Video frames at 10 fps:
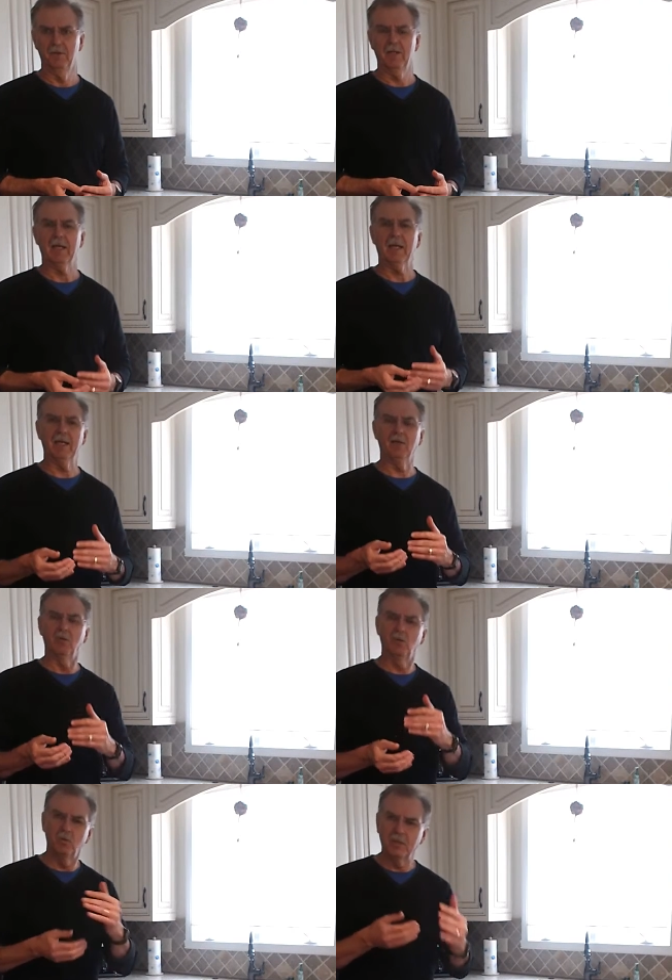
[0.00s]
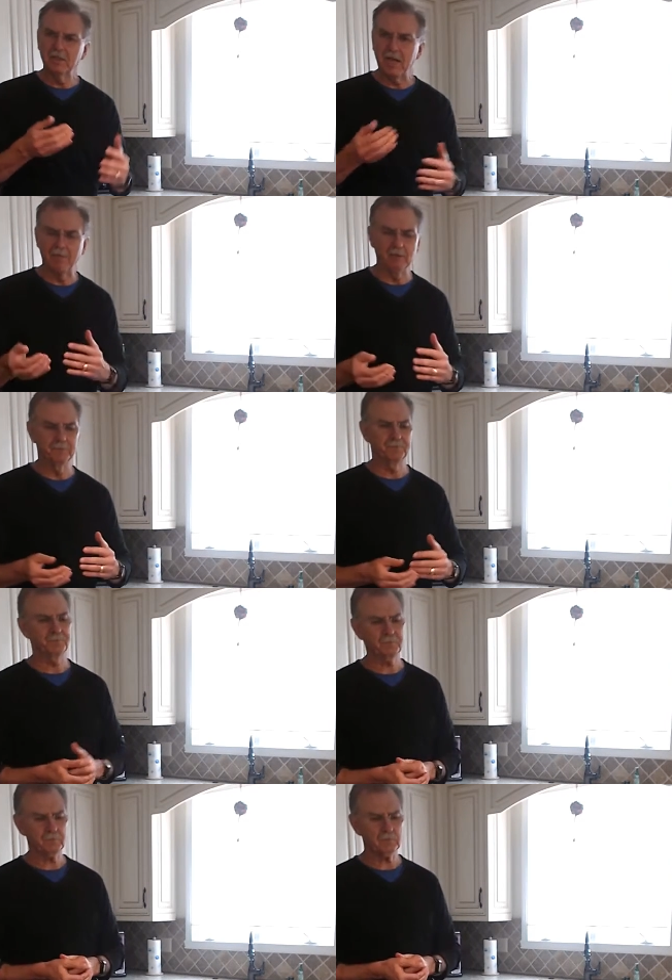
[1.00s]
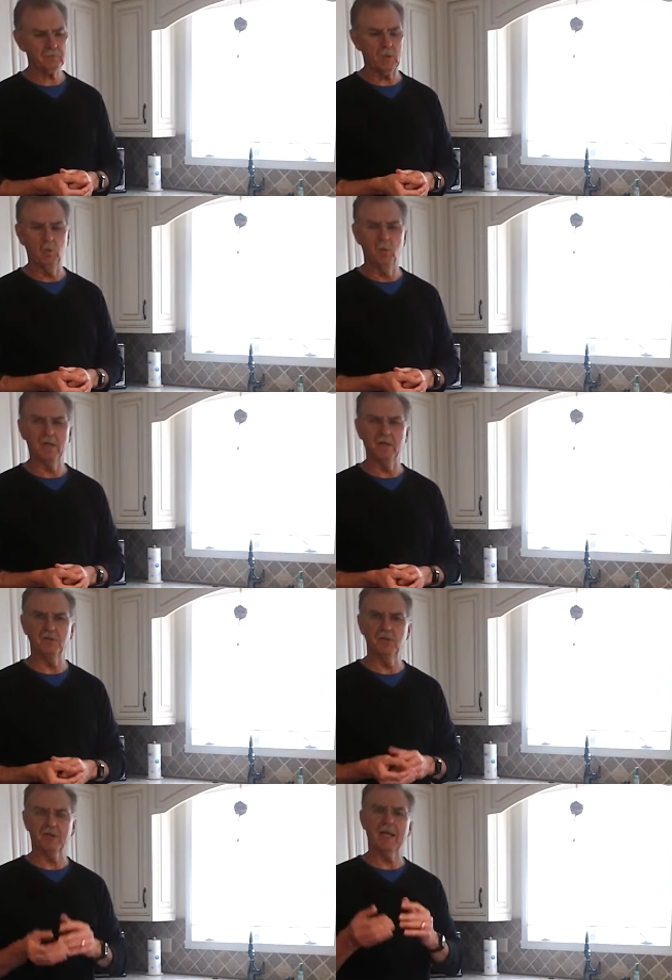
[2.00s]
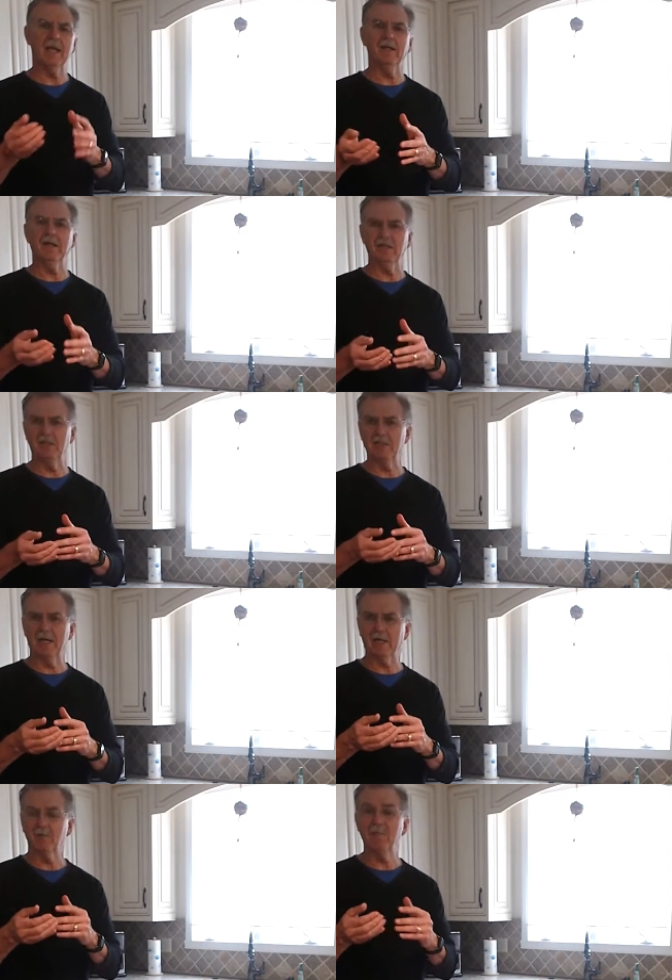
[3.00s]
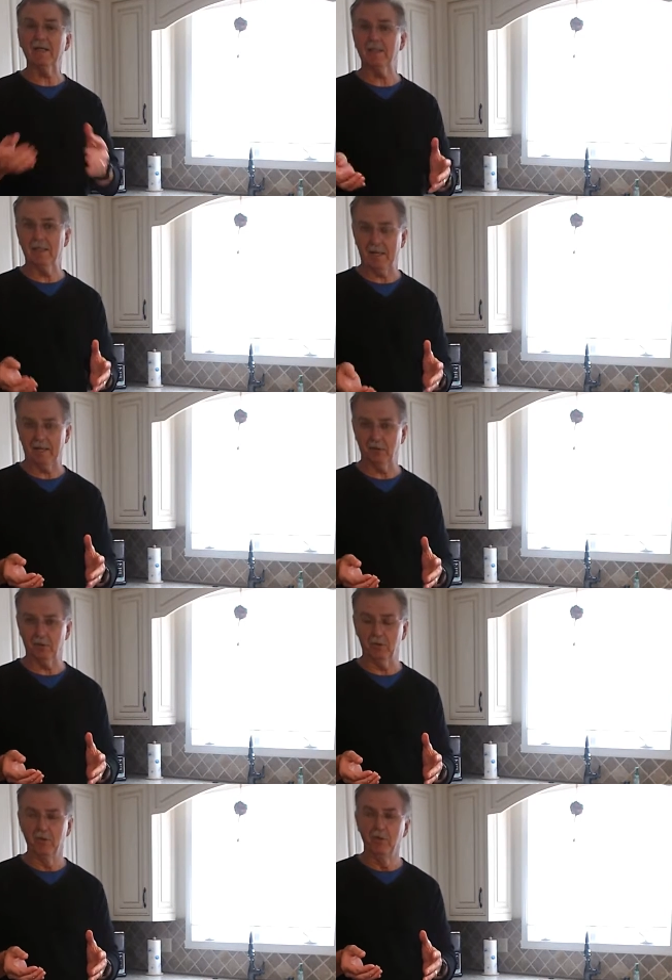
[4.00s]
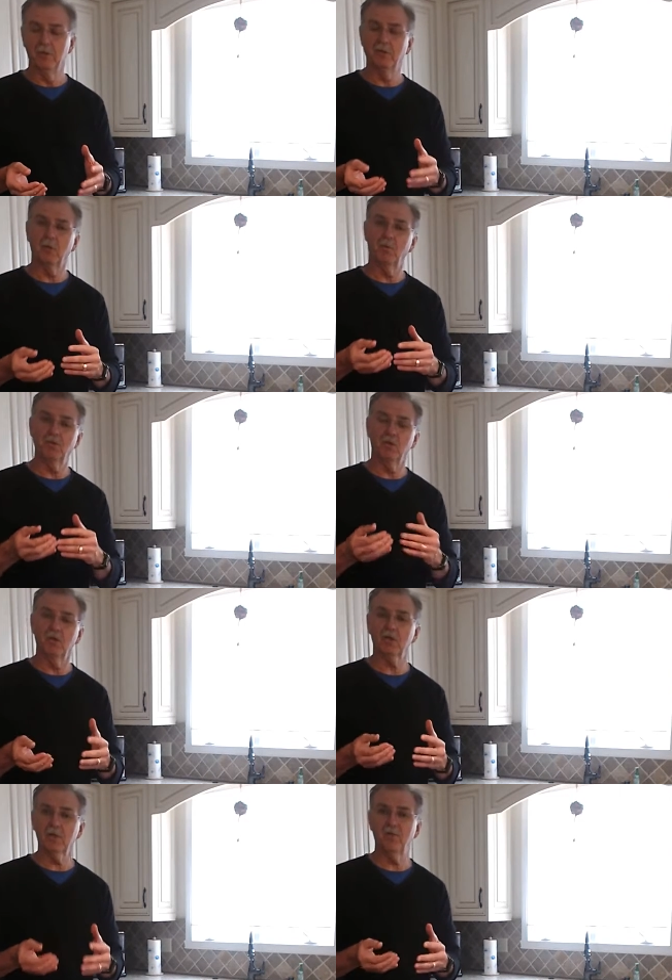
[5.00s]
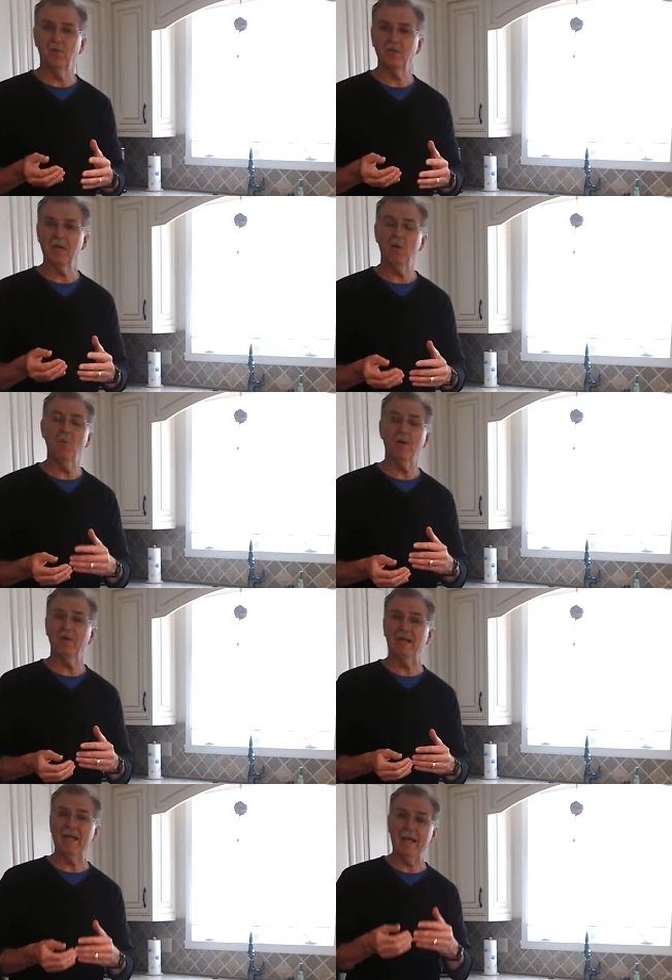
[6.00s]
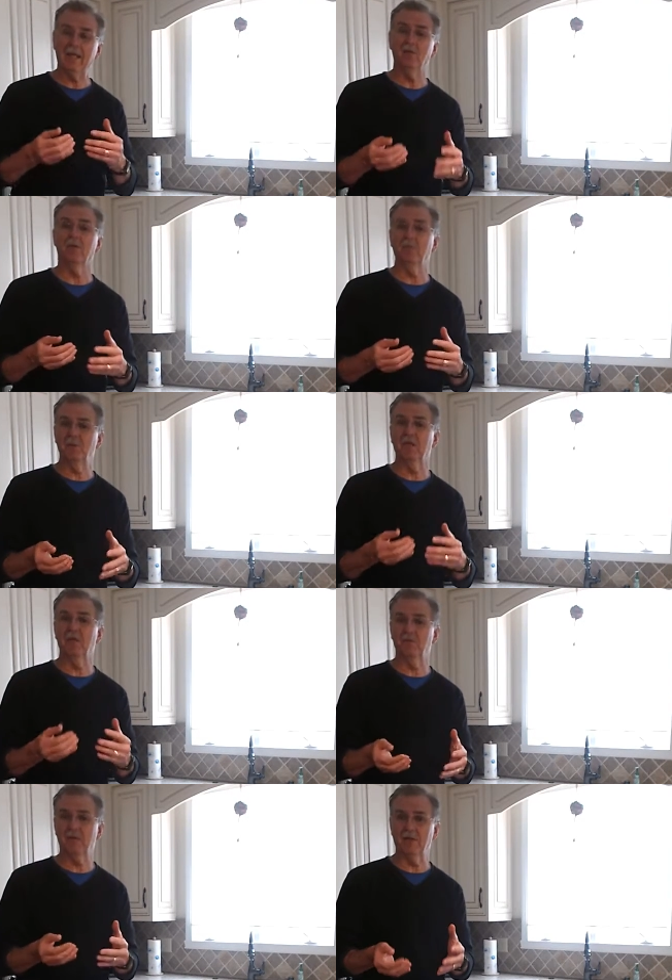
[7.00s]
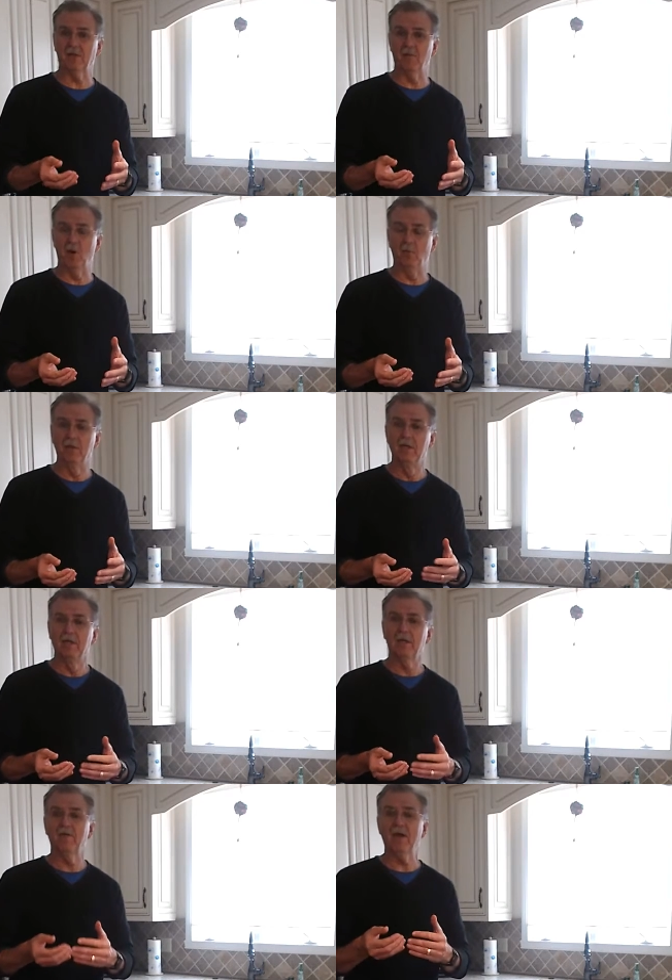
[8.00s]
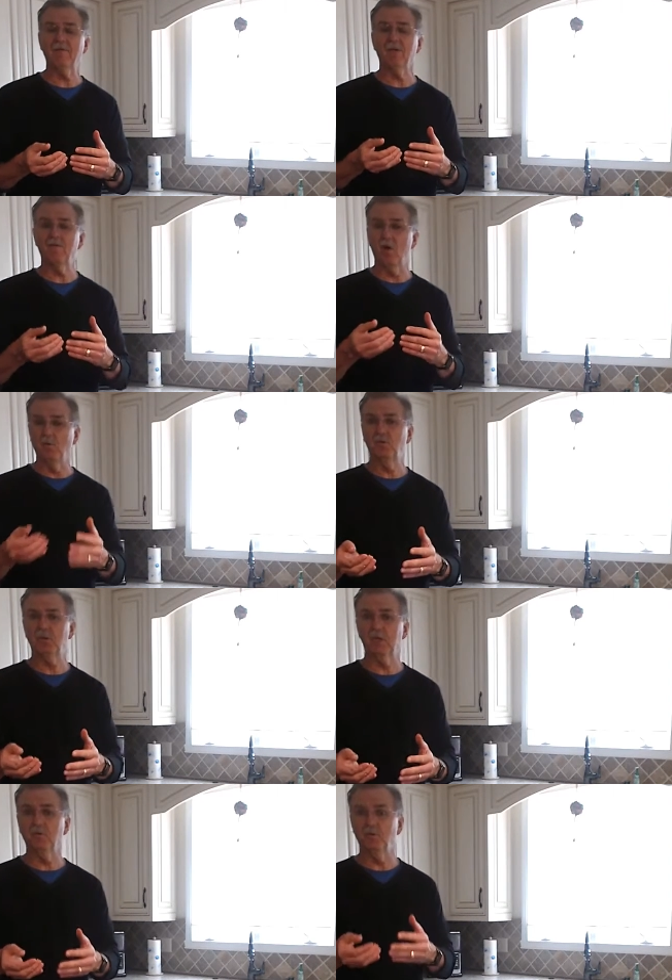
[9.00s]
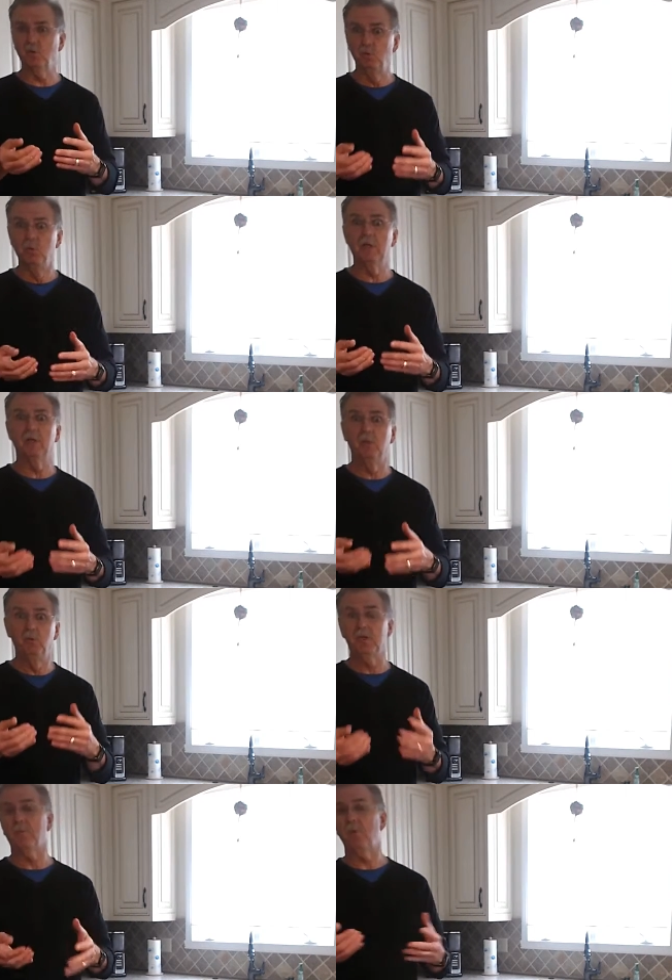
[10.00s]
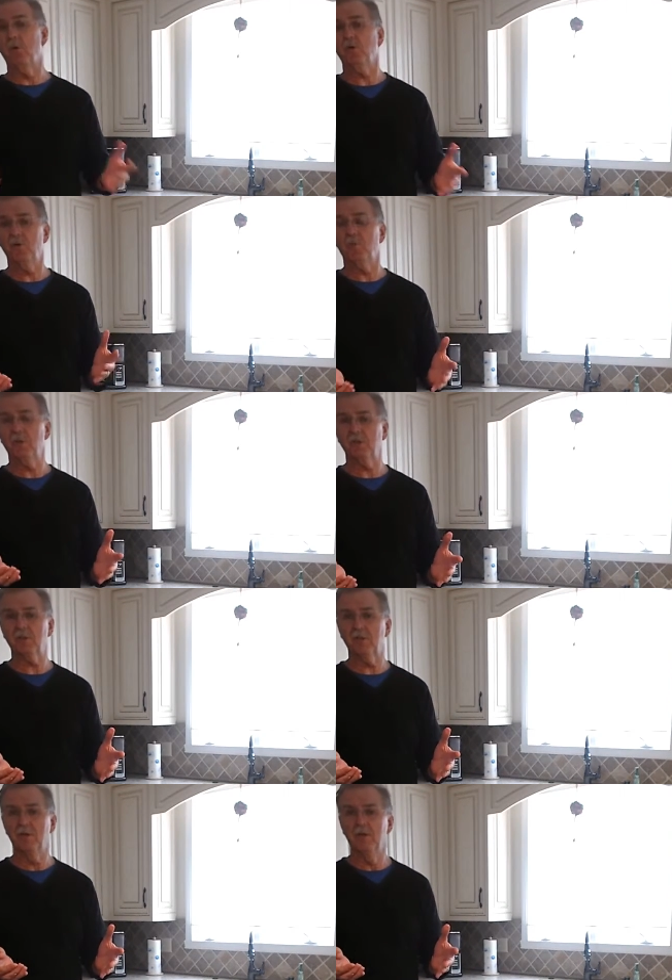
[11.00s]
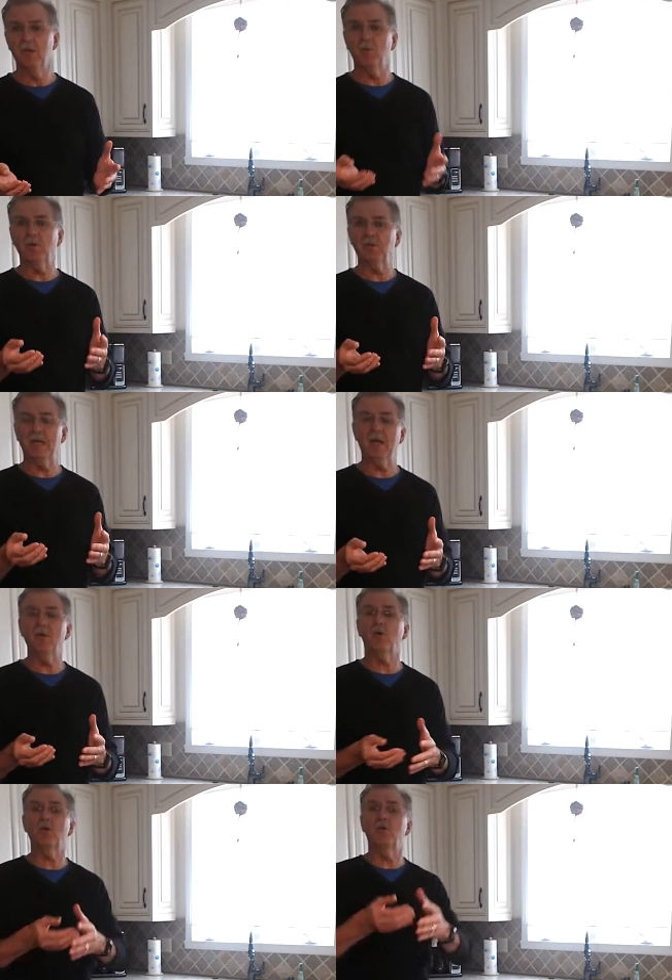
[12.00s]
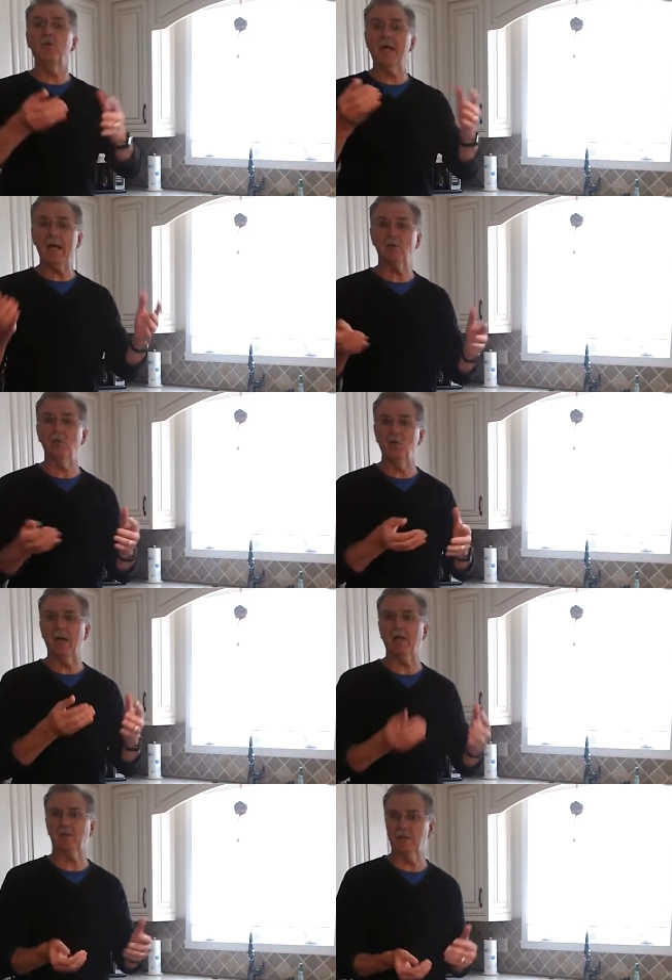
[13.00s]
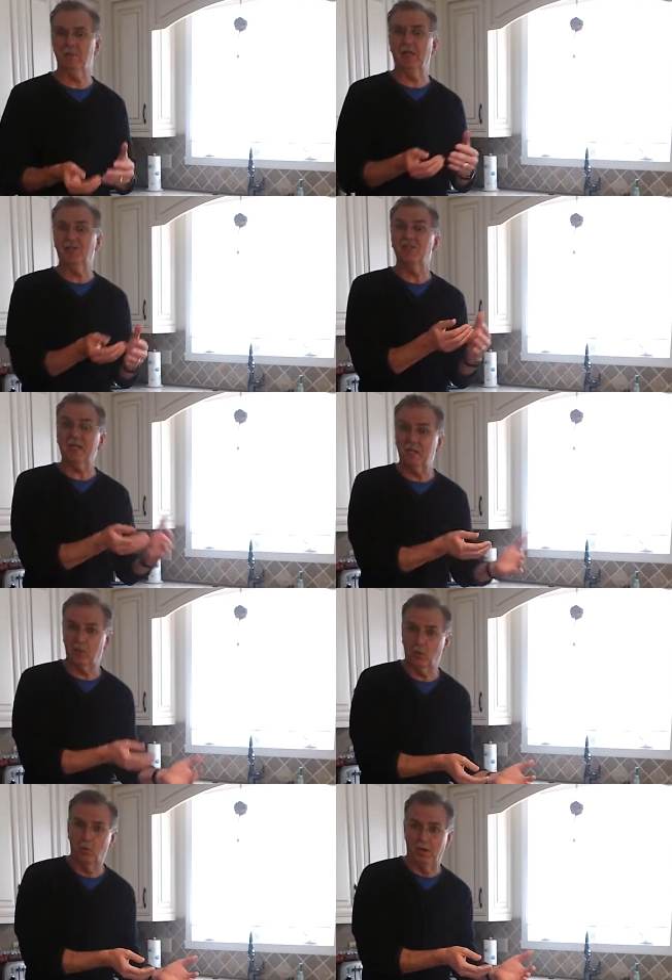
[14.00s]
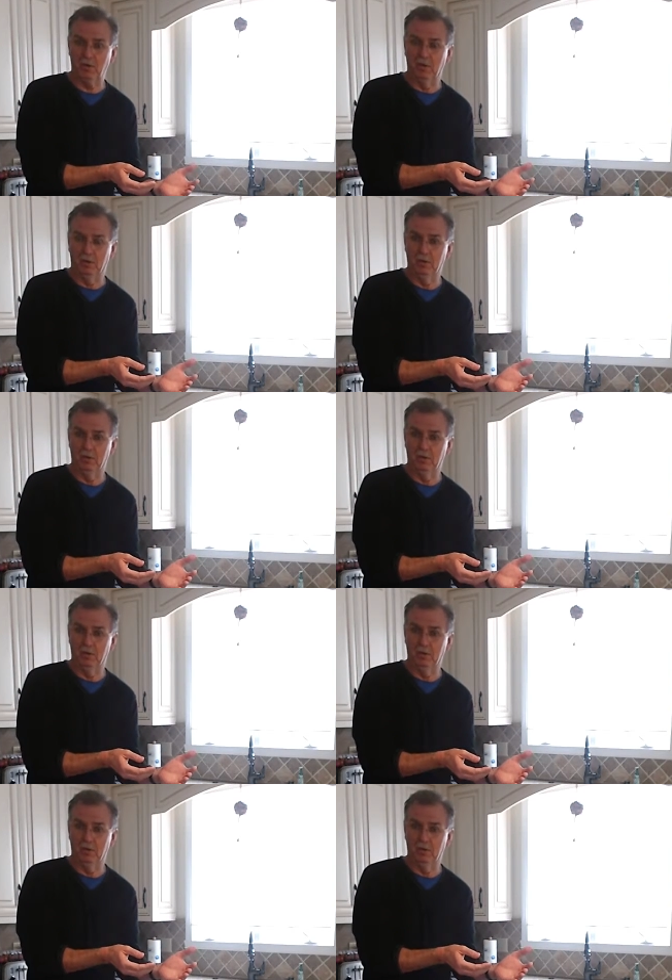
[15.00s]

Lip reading: And two things happen. One is your candidate is not expecting that answer. And so what you're looking for is how well they handle themselves on the phone. If having phone skills is really, really important to your business, you want to see how they're going to react when you ask them that second question.